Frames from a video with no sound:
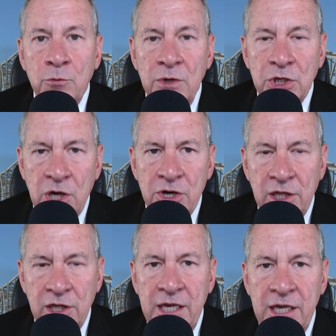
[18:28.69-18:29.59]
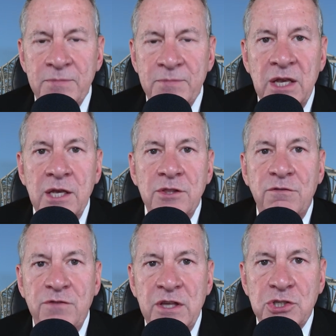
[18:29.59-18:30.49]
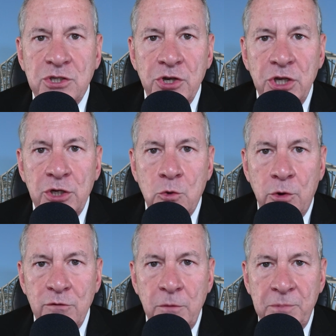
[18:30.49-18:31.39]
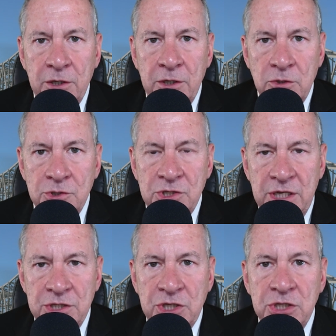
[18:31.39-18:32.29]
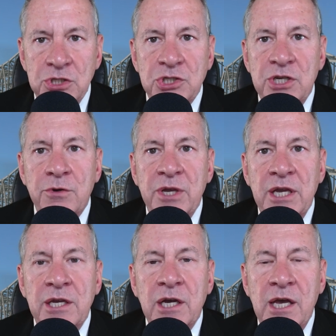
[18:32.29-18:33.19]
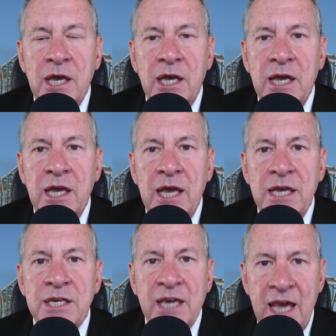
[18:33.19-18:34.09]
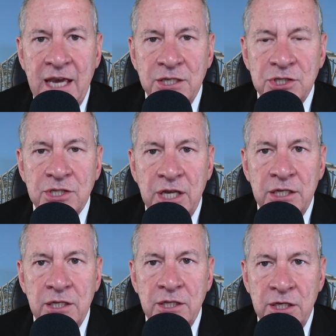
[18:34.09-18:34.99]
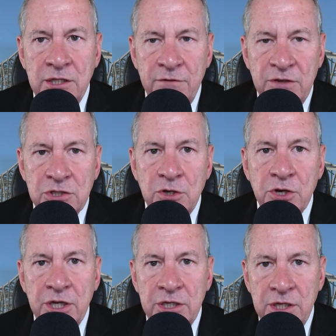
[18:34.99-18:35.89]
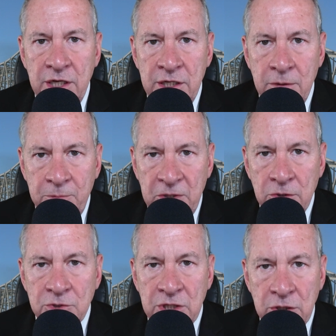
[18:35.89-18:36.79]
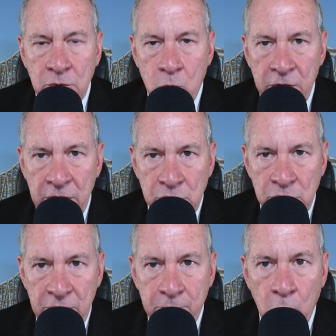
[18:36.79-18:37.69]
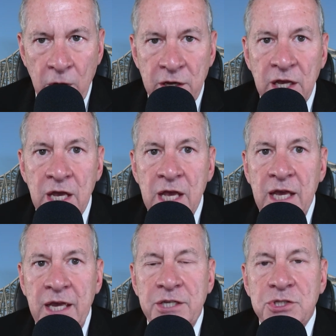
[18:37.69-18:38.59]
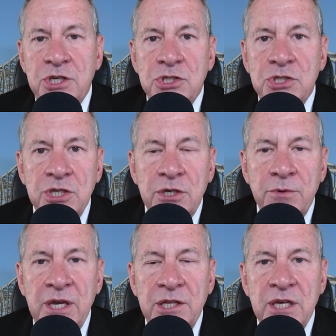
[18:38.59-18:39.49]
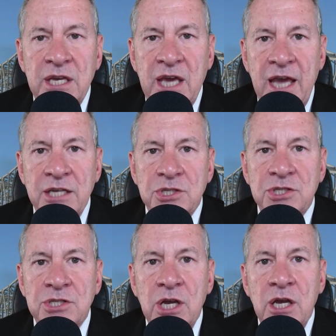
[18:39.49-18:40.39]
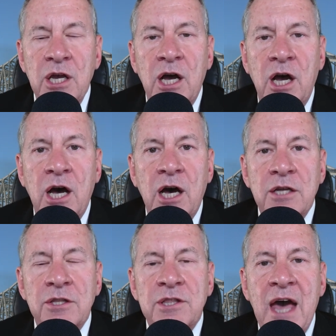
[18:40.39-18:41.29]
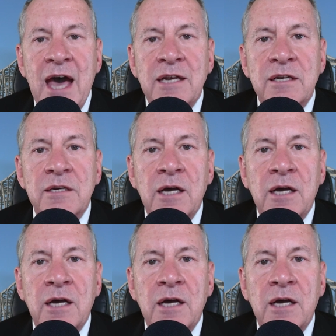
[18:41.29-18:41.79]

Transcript: Currently, the Fifth Circuit Court of Appeals is considering a case in the Fifth Circuit Appeals Court in Shreveport, is considering the case that